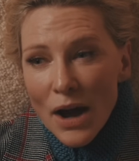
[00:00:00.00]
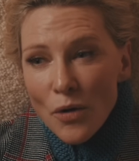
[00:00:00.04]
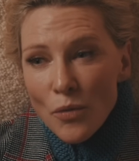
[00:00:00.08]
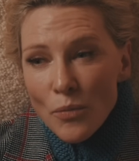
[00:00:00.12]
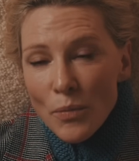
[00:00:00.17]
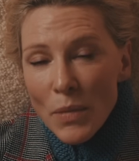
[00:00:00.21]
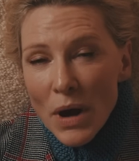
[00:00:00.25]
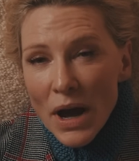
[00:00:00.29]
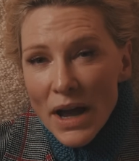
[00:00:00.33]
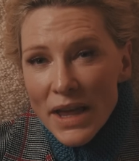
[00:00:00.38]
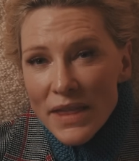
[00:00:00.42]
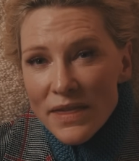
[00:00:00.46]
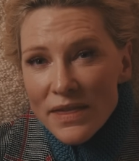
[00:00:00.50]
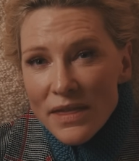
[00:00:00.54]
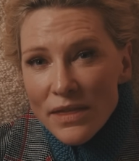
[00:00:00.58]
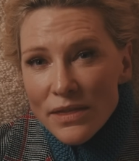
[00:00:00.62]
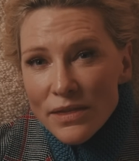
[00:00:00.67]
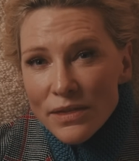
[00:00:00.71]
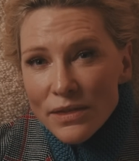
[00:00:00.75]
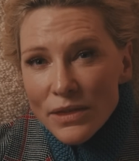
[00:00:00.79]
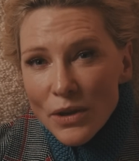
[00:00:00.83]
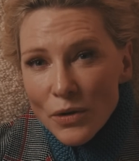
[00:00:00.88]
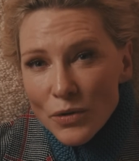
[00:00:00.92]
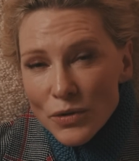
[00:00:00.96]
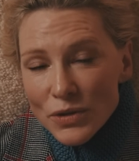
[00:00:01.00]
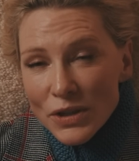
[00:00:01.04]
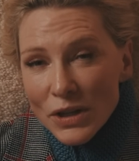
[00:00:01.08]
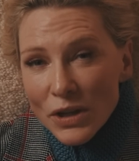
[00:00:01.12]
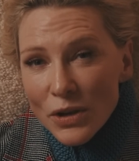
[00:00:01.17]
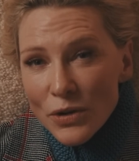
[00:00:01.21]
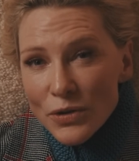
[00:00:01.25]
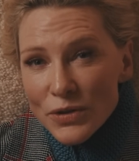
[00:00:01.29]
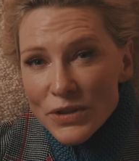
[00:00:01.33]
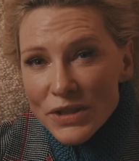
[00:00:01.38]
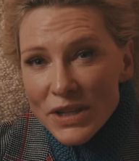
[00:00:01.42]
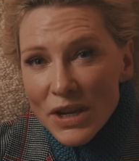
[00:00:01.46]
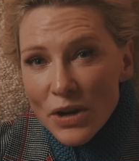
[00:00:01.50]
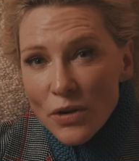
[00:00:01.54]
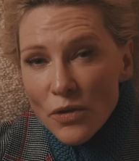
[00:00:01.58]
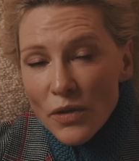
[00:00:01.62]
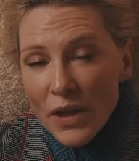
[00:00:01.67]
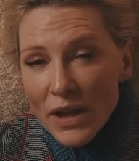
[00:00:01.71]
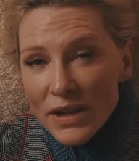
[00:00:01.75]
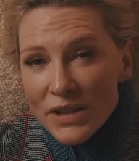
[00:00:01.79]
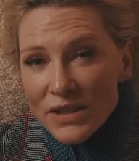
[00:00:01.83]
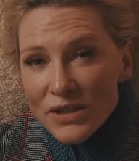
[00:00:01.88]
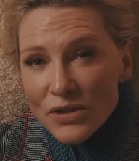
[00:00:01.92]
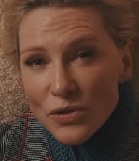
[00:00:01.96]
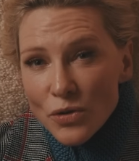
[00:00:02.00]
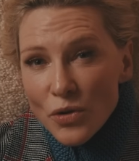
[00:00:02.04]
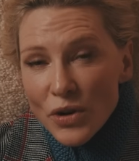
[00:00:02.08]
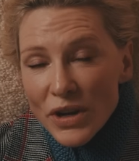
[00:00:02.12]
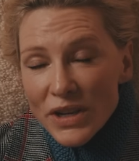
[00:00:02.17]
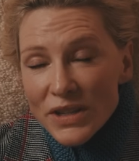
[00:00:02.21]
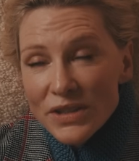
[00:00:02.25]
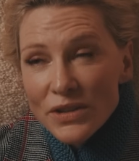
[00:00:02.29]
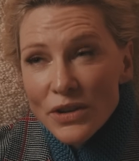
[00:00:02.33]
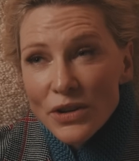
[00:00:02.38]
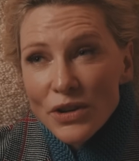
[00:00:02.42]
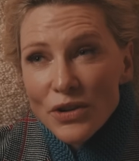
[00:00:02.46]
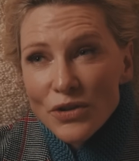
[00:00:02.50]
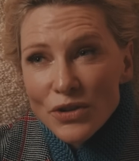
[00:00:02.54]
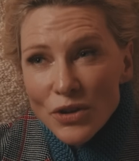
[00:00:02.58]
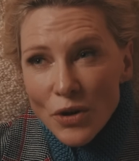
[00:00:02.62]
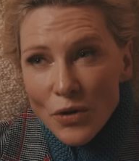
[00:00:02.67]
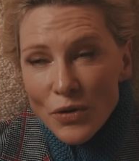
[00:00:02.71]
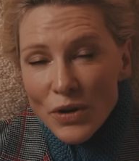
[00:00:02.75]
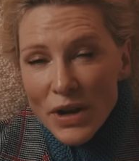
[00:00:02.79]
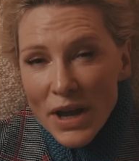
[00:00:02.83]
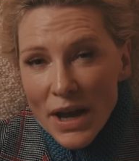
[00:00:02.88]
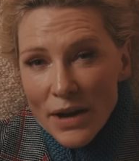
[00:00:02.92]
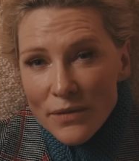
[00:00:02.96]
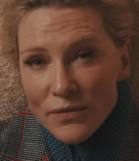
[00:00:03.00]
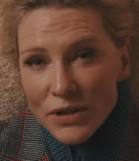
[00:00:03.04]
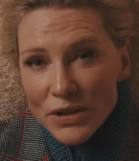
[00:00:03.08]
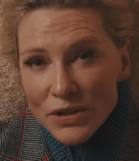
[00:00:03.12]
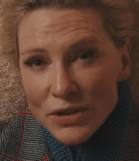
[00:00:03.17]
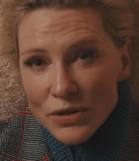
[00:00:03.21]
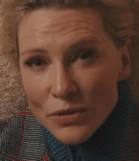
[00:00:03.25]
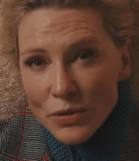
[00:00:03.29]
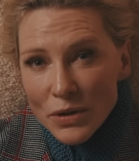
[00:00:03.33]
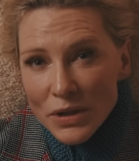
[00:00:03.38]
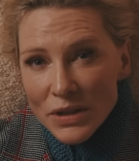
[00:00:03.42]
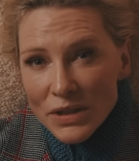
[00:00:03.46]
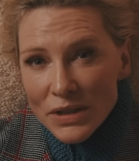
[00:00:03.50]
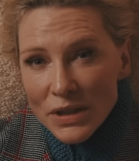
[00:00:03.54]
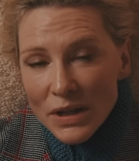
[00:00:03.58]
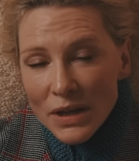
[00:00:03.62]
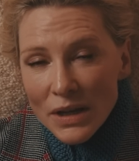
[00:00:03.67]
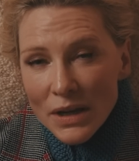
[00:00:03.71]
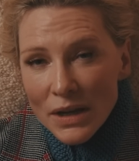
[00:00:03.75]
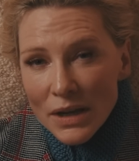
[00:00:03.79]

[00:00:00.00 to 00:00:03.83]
might those clothes tell that story, so you don't have to do it